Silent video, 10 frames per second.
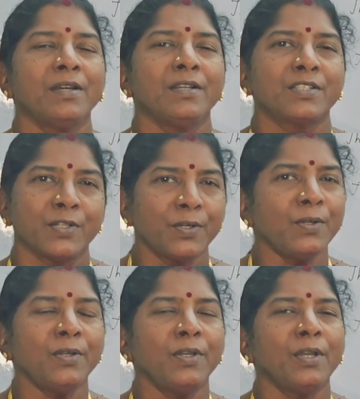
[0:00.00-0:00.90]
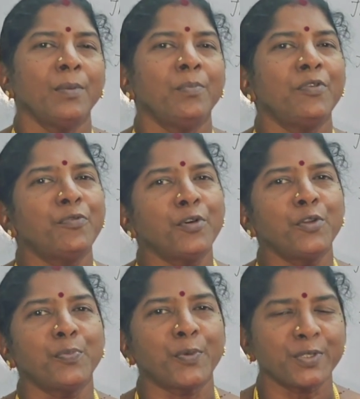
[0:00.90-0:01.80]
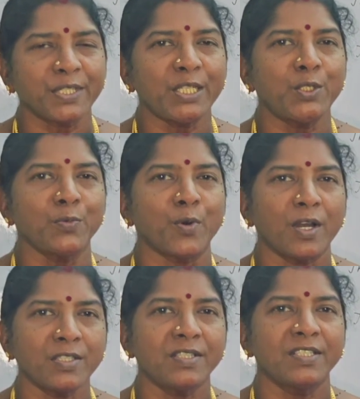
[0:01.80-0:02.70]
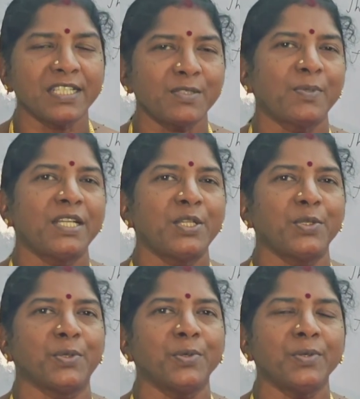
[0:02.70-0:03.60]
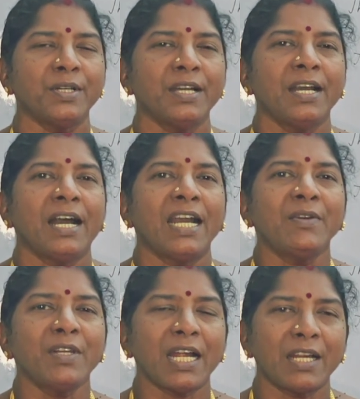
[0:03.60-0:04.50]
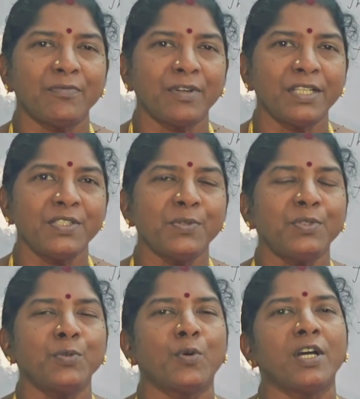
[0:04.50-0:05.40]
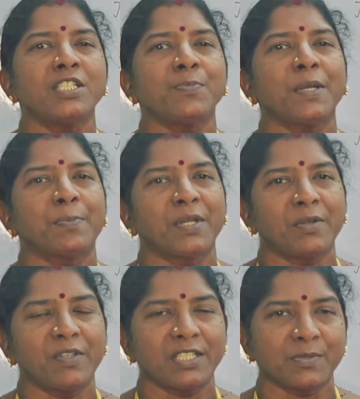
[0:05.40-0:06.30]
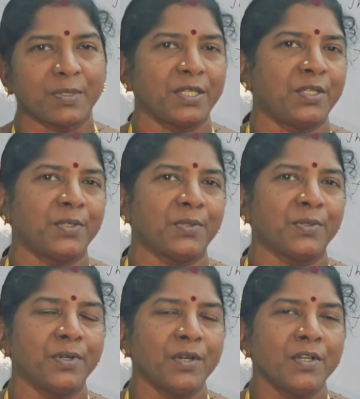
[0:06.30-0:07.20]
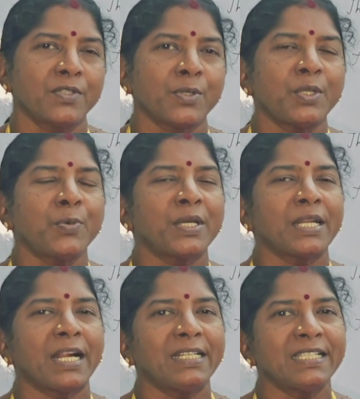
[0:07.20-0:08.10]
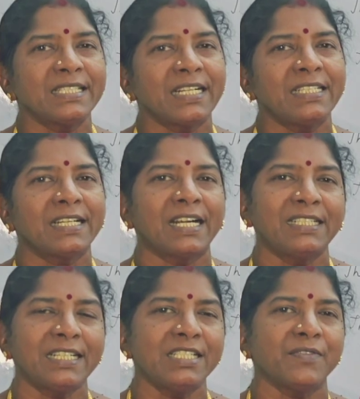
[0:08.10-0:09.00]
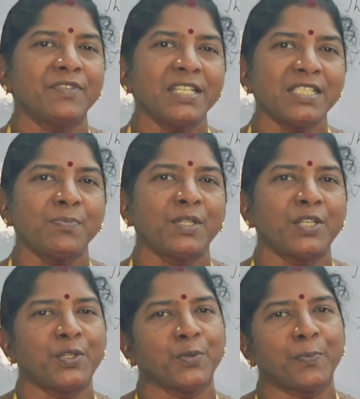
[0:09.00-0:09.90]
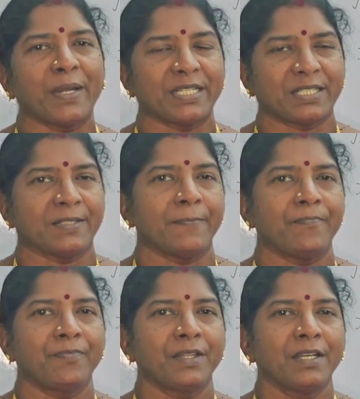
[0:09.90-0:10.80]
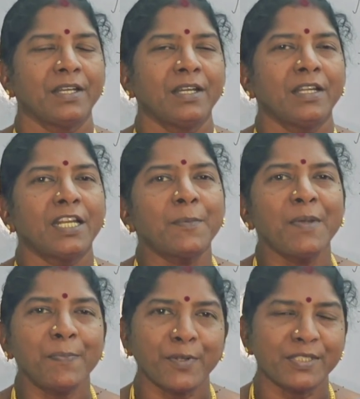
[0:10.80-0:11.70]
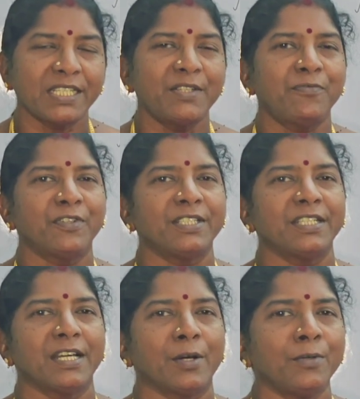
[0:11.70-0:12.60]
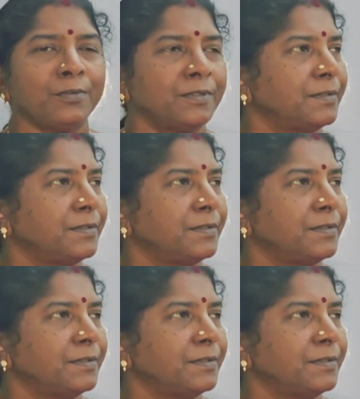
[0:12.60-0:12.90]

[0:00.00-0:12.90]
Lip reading: So, before you proceed to watch this video, I will advise you to watch my previous video so that you can understand the contents of this video better. Let me proceed further now.